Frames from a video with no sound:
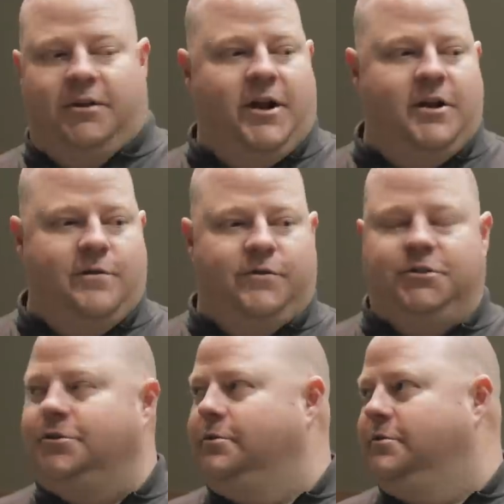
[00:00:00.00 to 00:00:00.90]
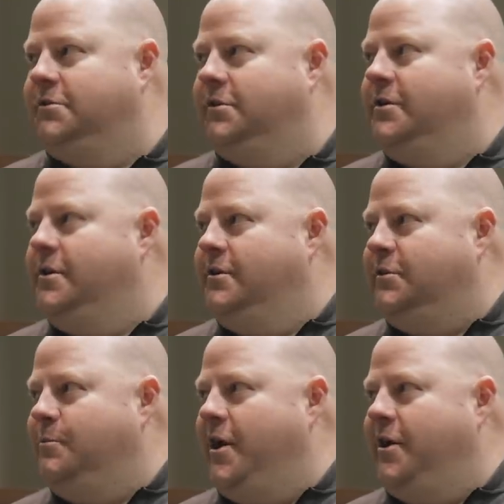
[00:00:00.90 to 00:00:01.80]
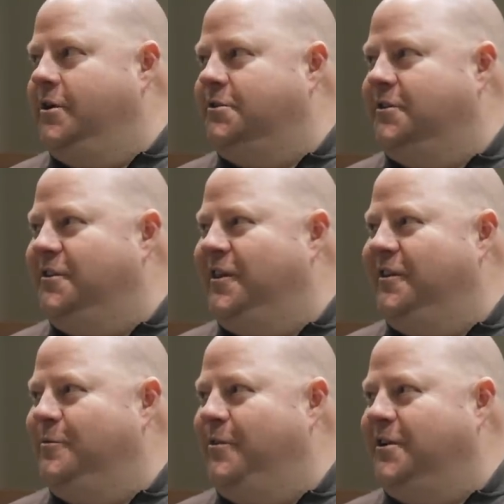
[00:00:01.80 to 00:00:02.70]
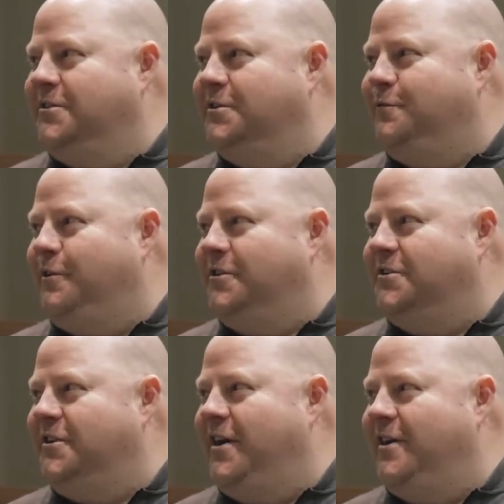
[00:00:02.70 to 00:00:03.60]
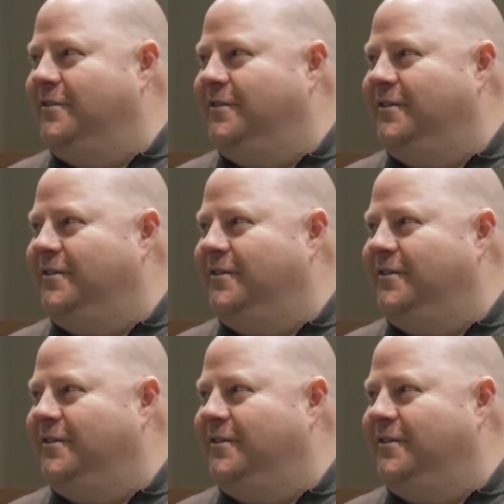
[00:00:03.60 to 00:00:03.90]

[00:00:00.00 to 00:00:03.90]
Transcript: lot of different shoes to manage on a daily basis for our staff.